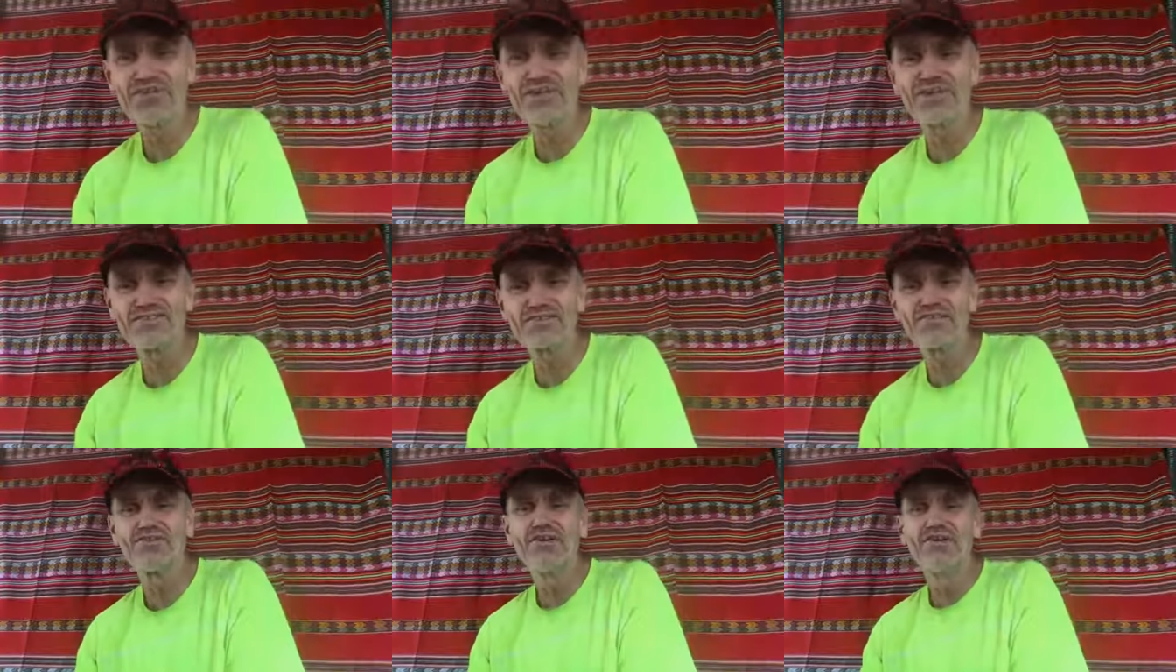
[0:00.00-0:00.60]
Yeah,
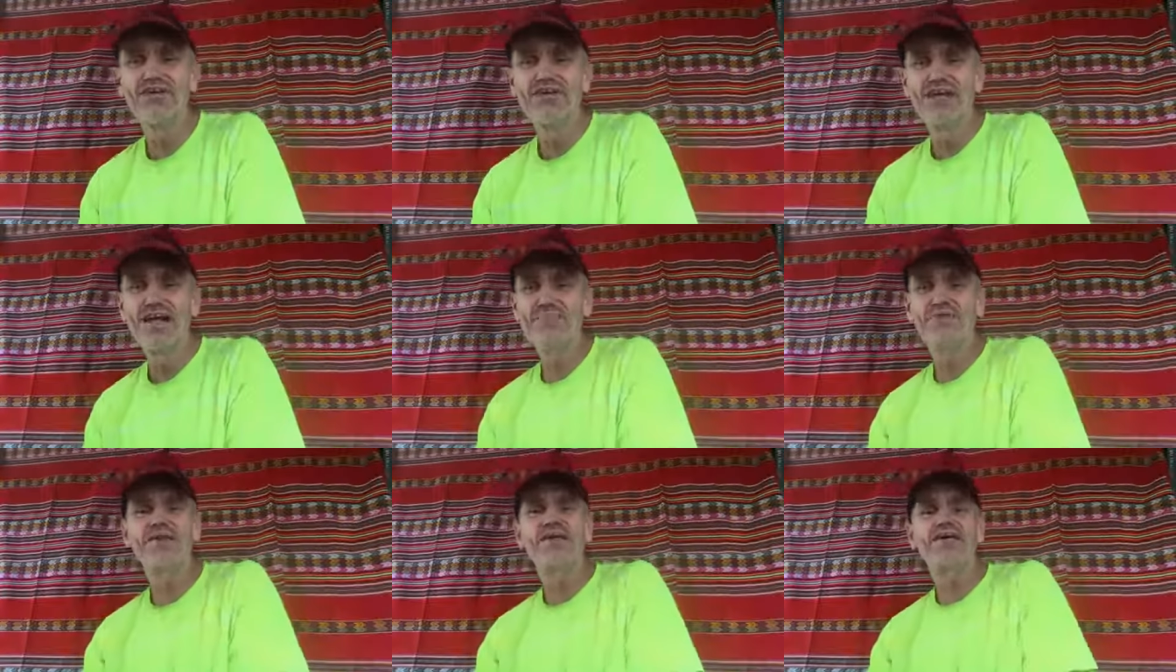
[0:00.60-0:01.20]
so it'll
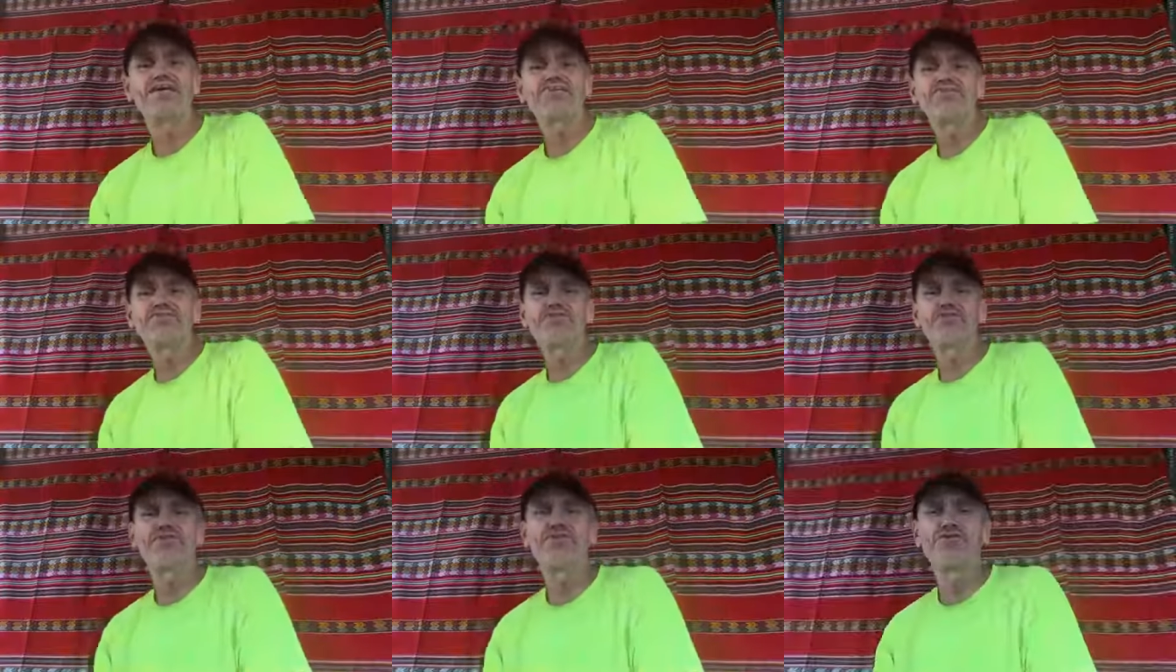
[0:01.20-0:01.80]
be like a
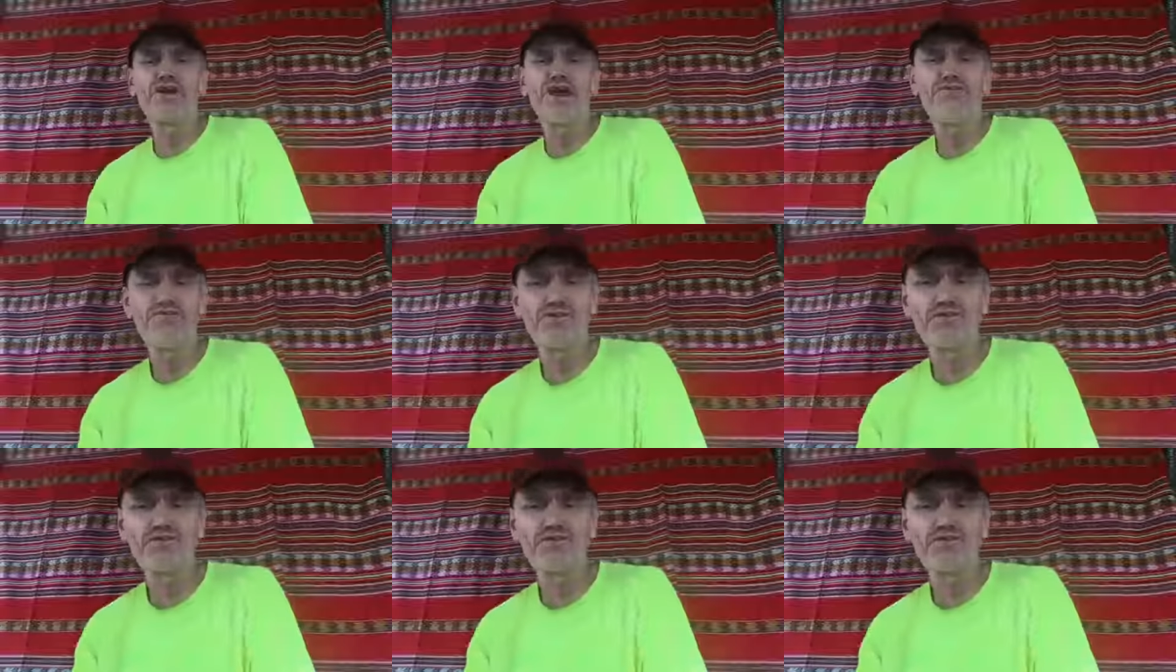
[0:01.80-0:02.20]
new photographic